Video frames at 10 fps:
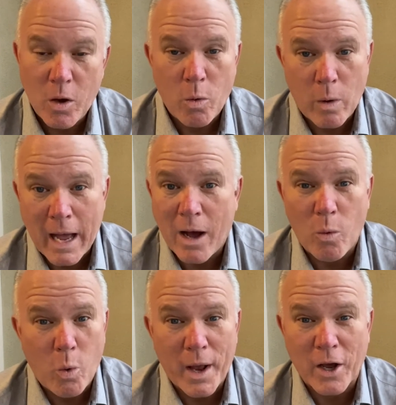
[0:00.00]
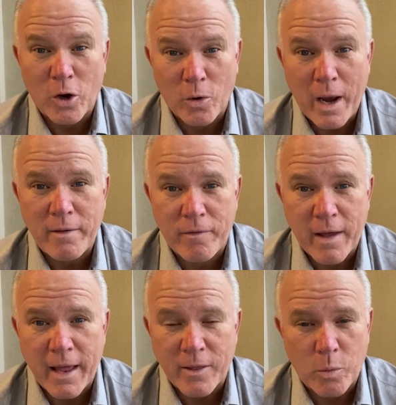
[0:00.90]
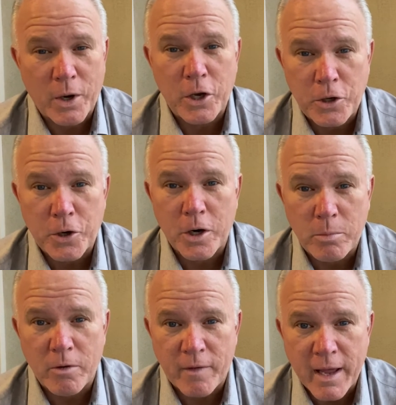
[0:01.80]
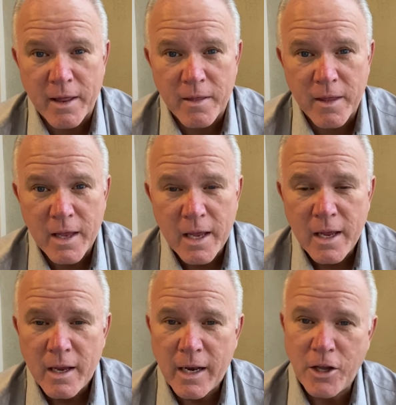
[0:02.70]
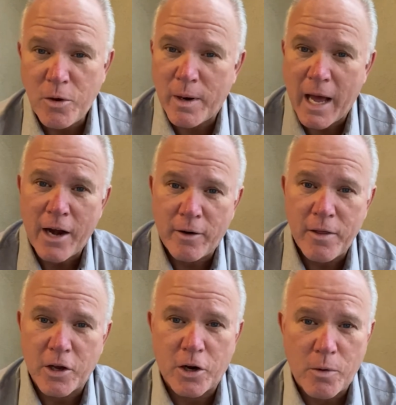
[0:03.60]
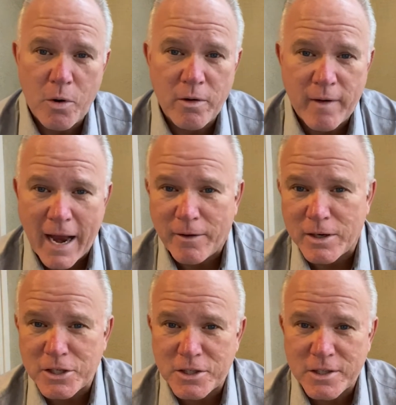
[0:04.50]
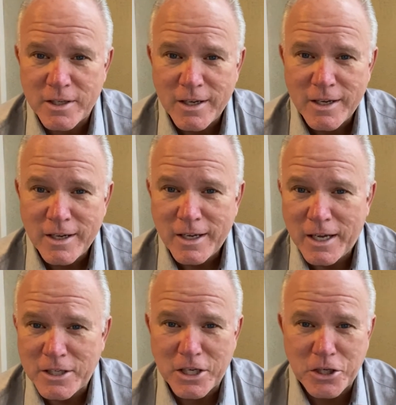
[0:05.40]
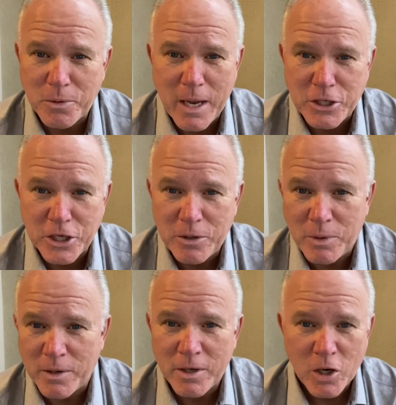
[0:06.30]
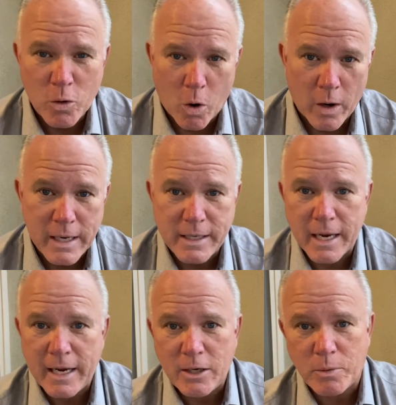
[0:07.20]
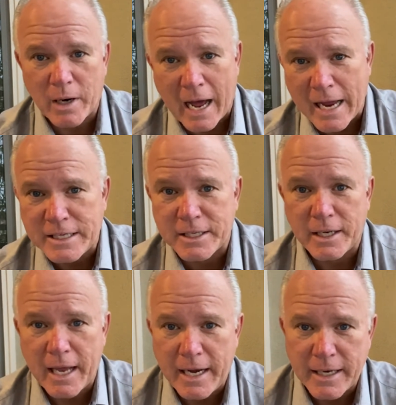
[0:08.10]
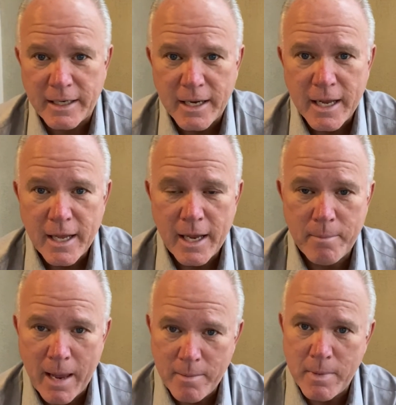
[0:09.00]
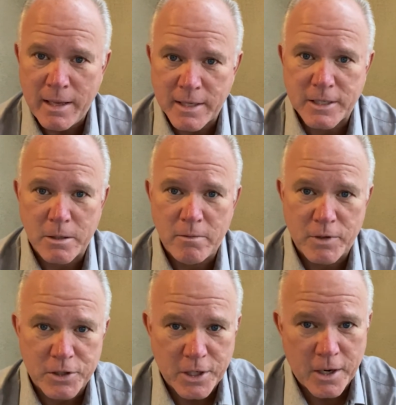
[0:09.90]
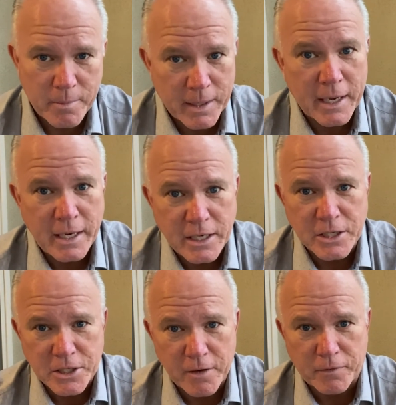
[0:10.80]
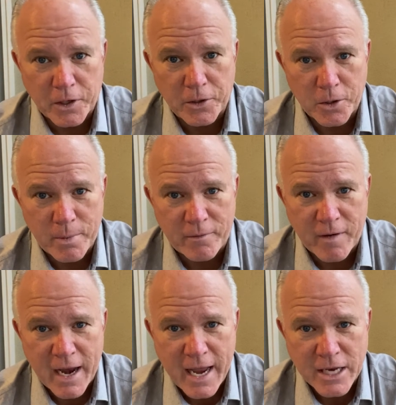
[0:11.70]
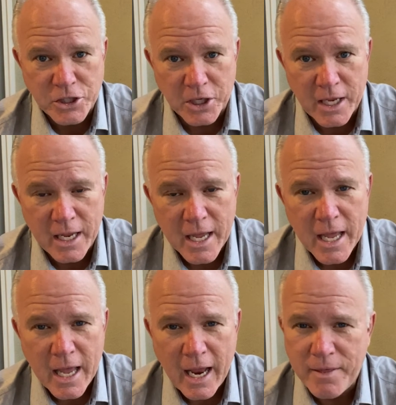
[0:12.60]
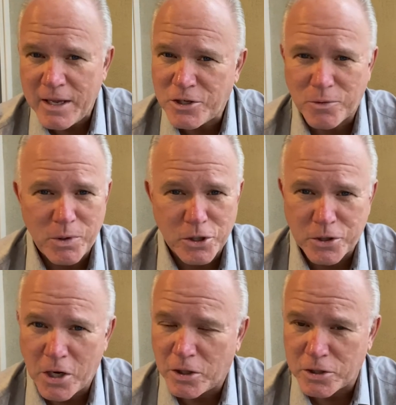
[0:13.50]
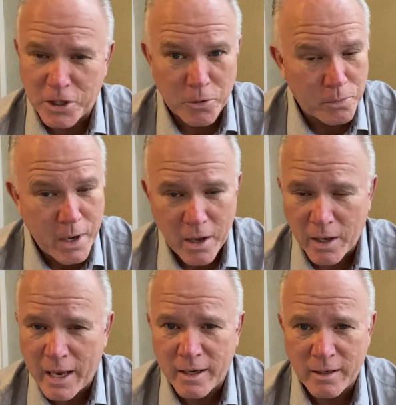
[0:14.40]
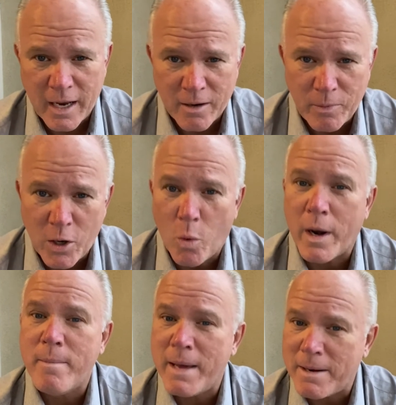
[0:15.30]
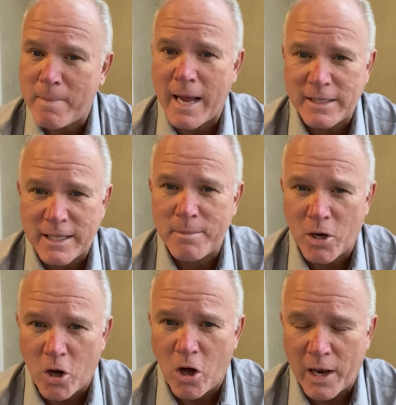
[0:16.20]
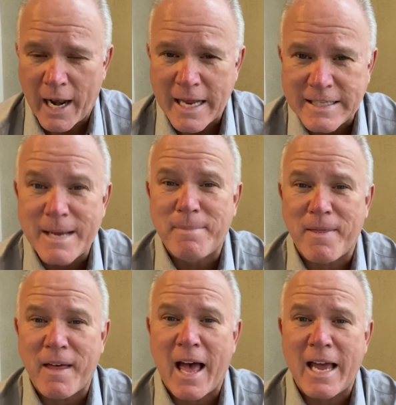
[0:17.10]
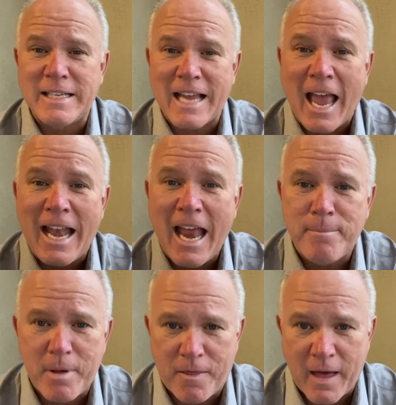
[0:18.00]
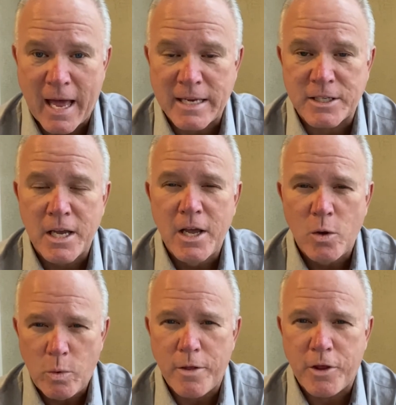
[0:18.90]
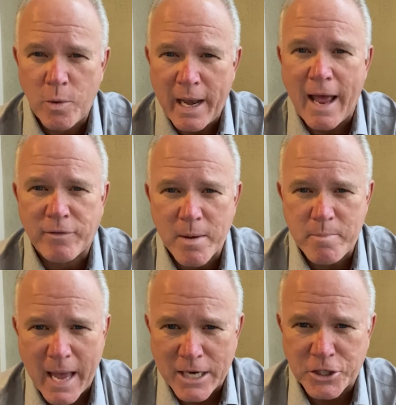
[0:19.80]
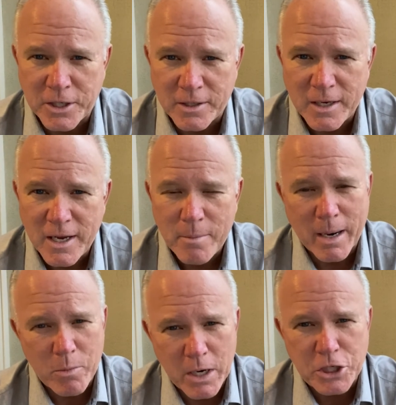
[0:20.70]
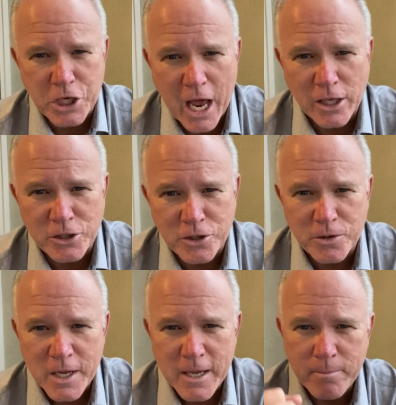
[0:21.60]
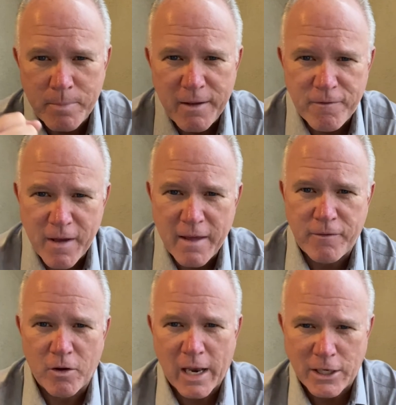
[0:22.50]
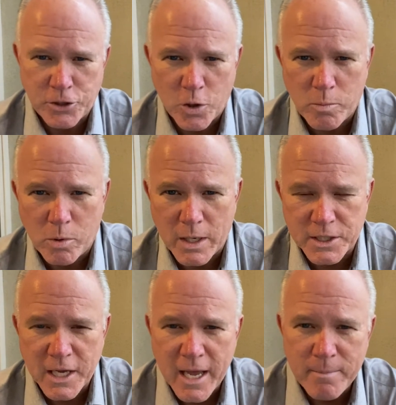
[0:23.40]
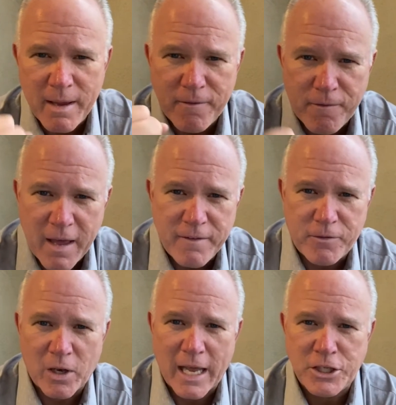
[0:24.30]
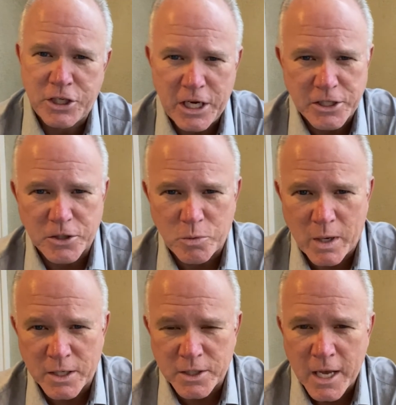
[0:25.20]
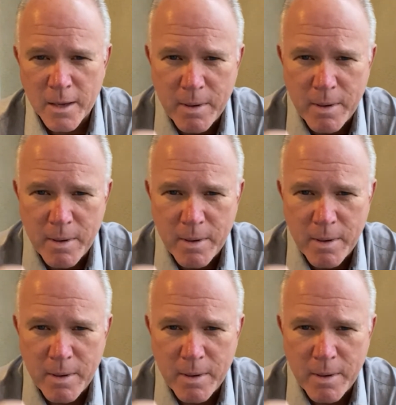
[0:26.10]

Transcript: Wow, what a great faith. What a durable faith. Now you and I are in the coronavirus situation. We're quarantined. We're isolated. It may mean that some of us are beginning to suffer a little bit financially, and these are real struggles. They're real, and we don't want to minimize them at all. And I sympathize and empathize with you and have compassion. But I want to challenge you. Be faithful like Job was. Be faithful like Jesus was.